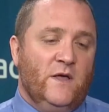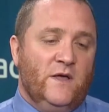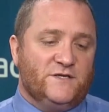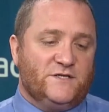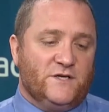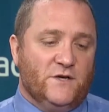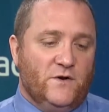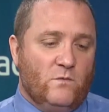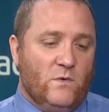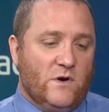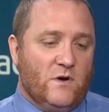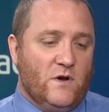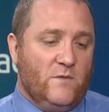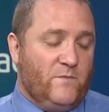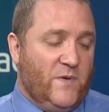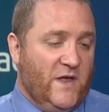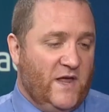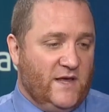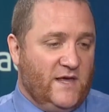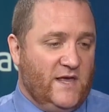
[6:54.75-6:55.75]
So we're
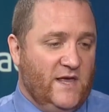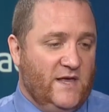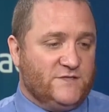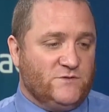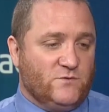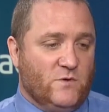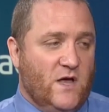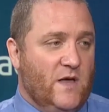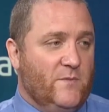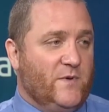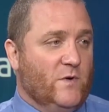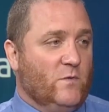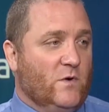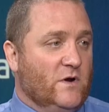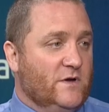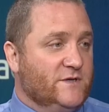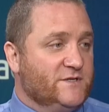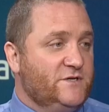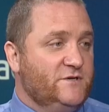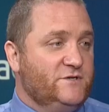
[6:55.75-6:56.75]
on PancakeSwap and
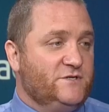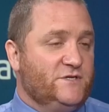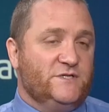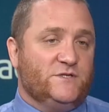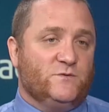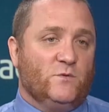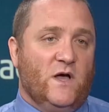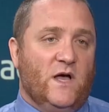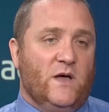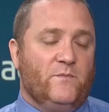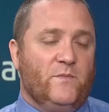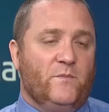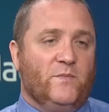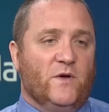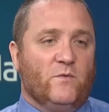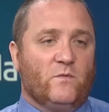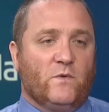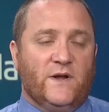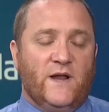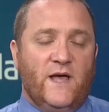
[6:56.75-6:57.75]
we're on SushiSwap,
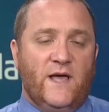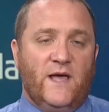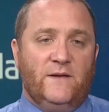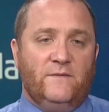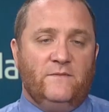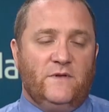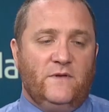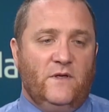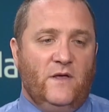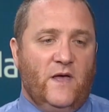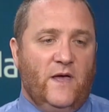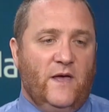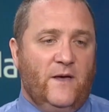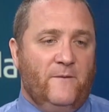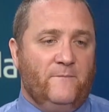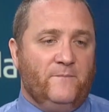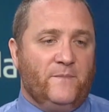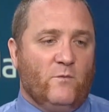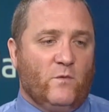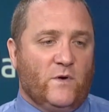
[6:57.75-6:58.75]
but we're not
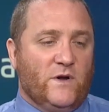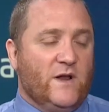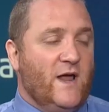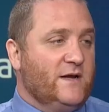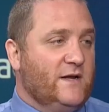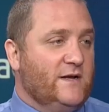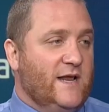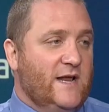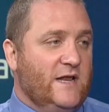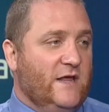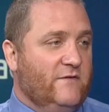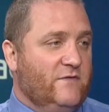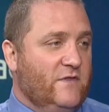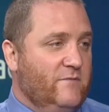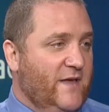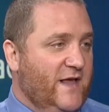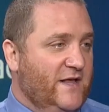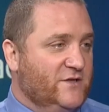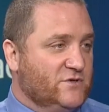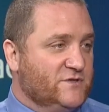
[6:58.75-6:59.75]
on any of
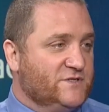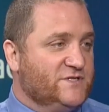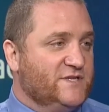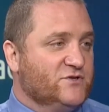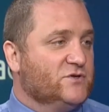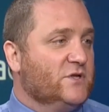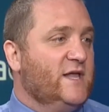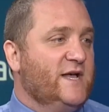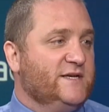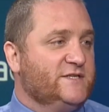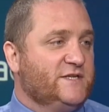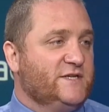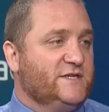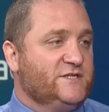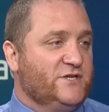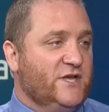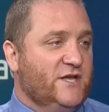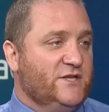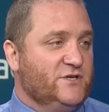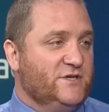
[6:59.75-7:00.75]
the major centralized
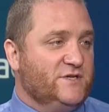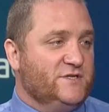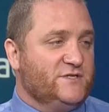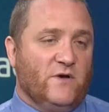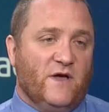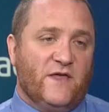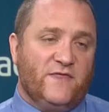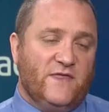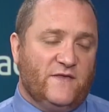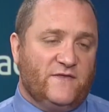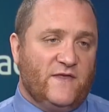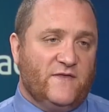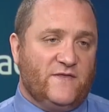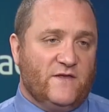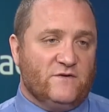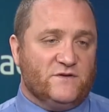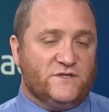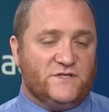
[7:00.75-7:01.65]
exchanges, so I think that there's